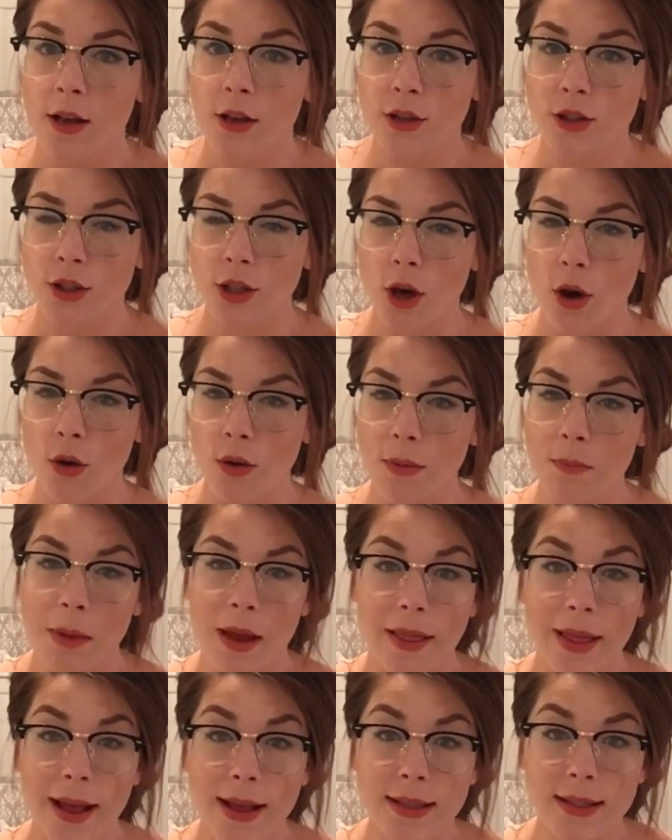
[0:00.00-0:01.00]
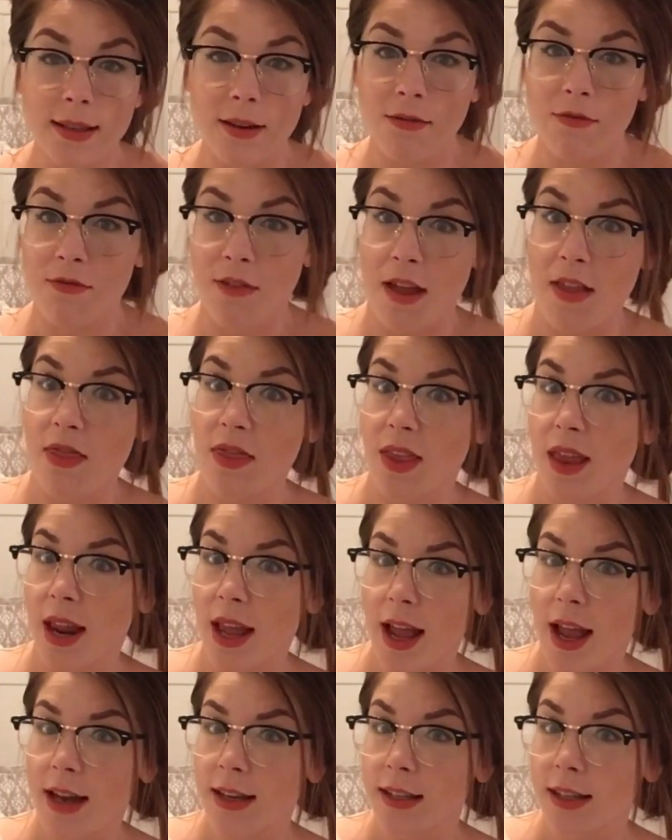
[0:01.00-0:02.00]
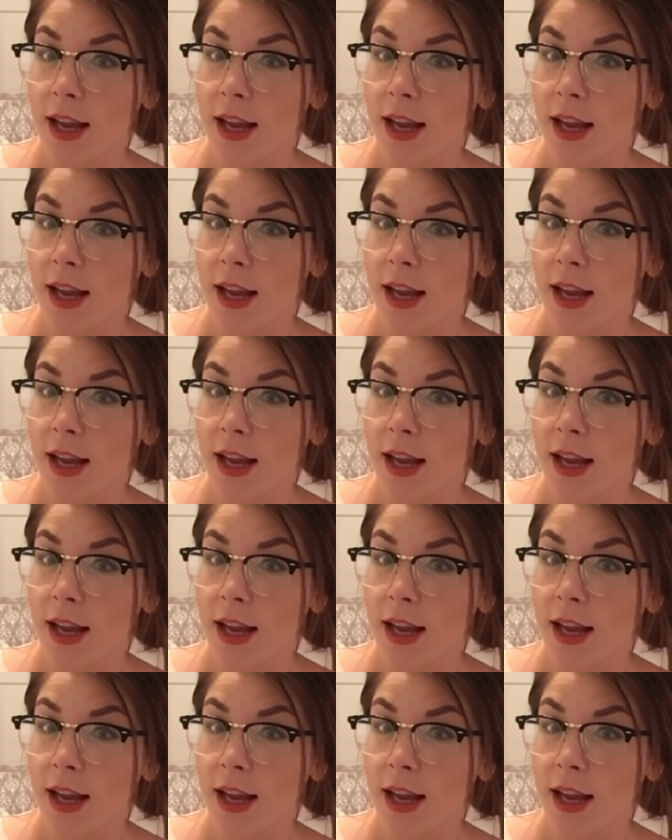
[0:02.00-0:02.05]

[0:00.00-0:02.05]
So my last event that I had